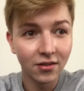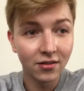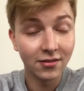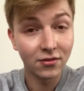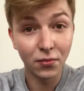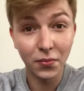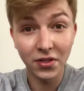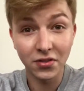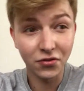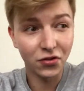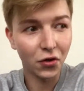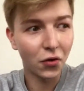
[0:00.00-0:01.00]
stupid
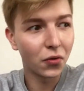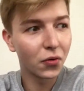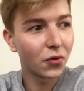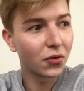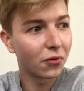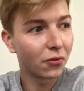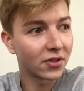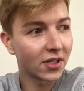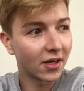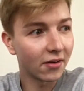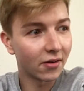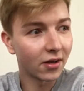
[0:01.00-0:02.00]
joke,
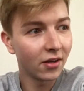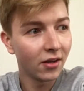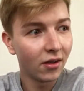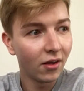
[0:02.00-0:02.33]
whatever.